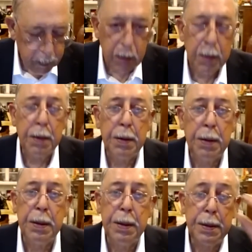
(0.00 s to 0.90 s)

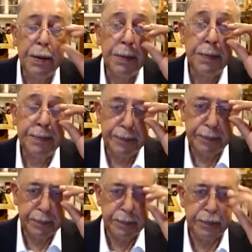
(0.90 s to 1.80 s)

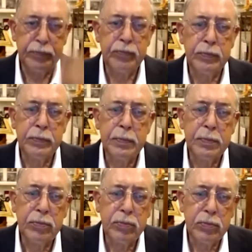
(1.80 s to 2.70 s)

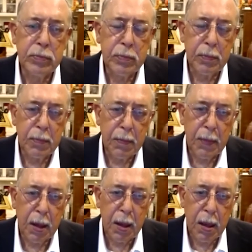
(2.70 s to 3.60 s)

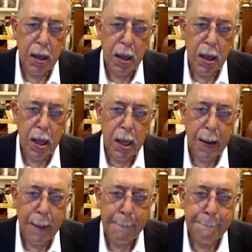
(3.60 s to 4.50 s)

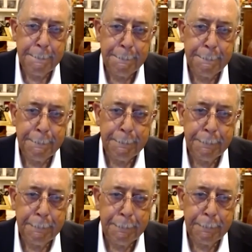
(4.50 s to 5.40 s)

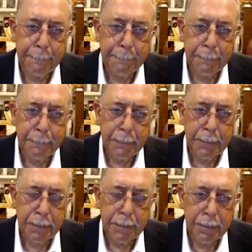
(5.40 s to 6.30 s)

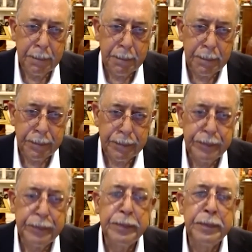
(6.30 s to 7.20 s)

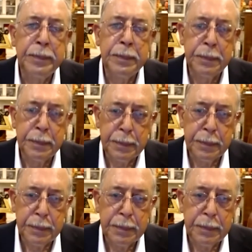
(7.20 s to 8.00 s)
(not speaking)